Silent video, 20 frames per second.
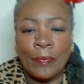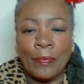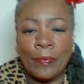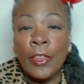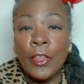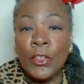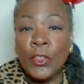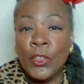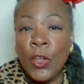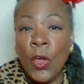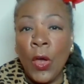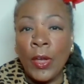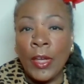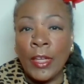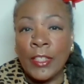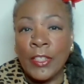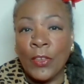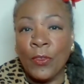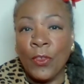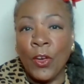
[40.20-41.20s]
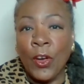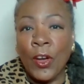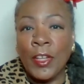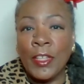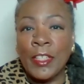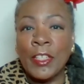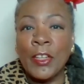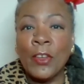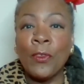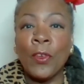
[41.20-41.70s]
The song is a very
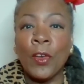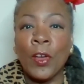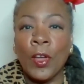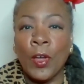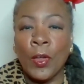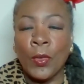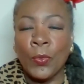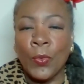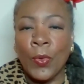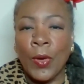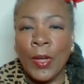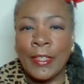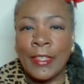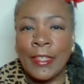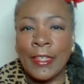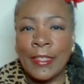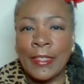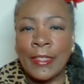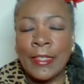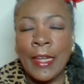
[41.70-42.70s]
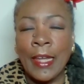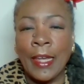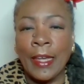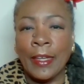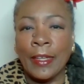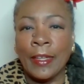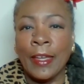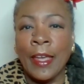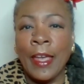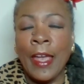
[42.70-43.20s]
difficult one to
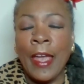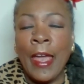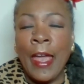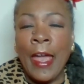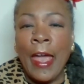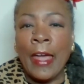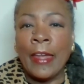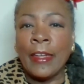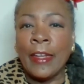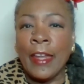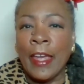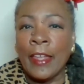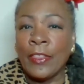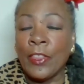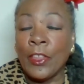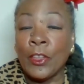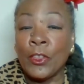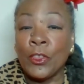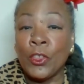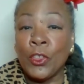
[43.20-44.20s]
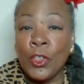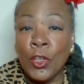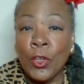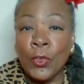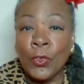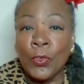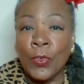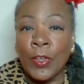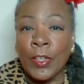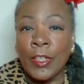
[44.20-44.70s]
sing, and yet the
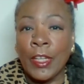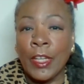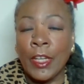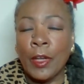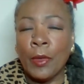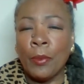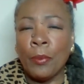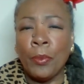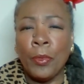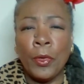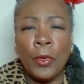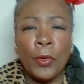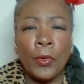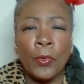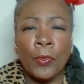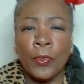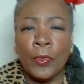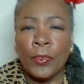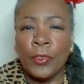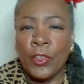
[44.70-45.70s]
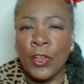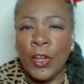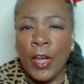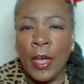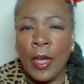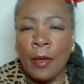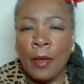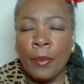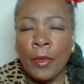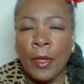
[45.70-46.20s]
children did a beautiful
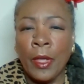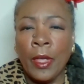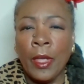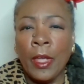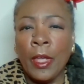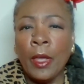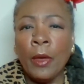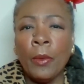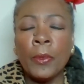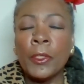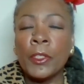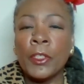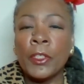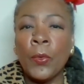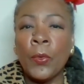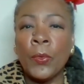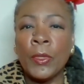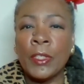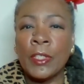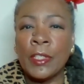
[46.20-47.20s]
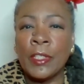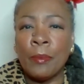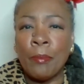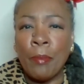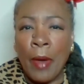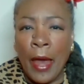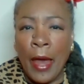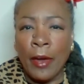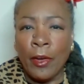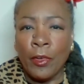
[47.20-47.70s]
job. It was so
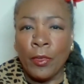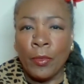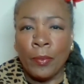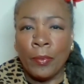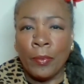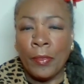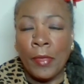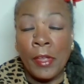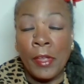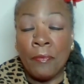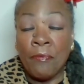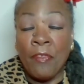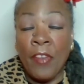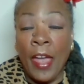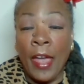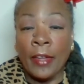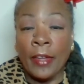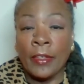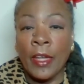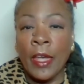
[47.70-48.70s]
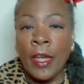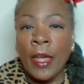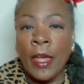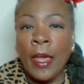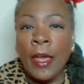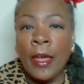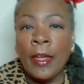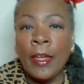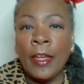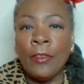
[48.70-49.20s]
inspiring. In fact,
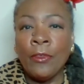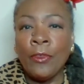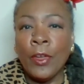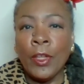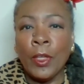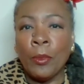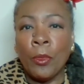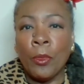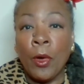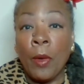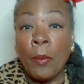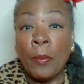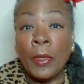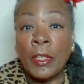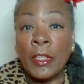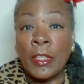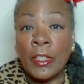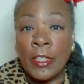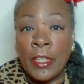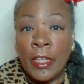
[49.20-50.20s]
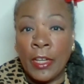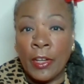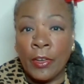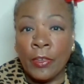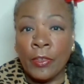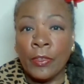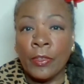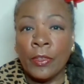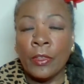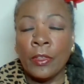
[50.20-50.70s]
it really brought me to
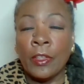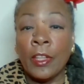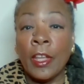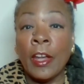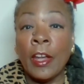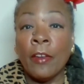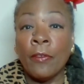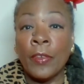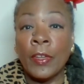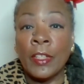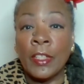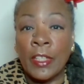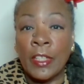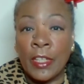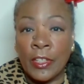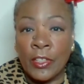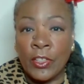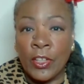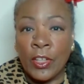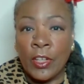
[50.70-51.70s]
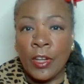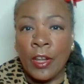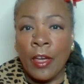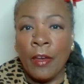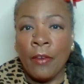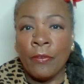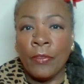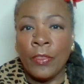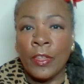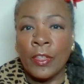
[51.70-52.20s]
tears, their rendition
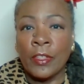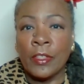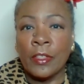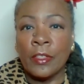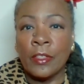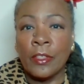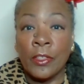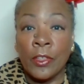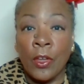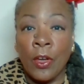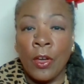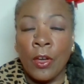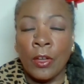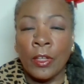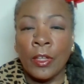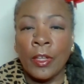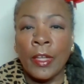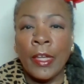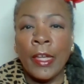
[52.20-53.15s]
of this song.